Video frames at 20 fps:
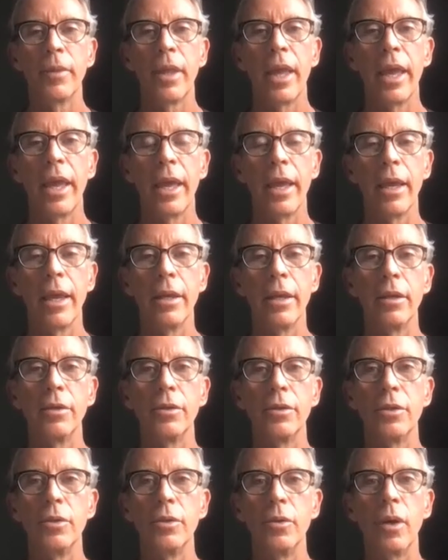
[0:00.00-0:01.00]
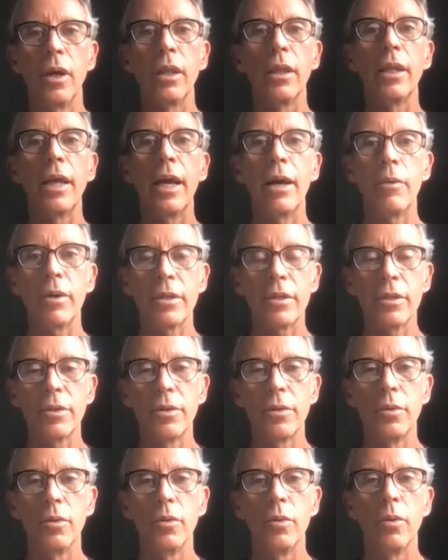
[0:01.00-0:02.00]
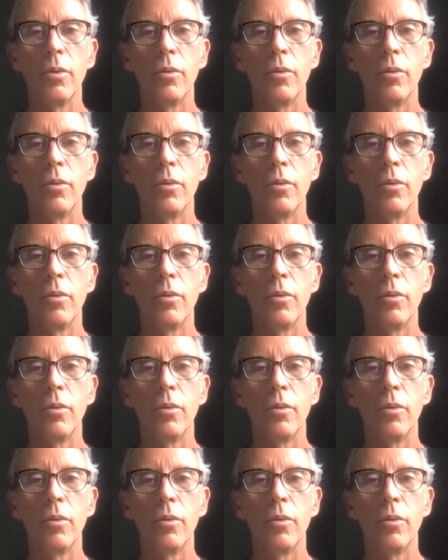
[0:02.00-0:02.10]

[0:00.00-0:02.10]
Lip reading: and to allow us to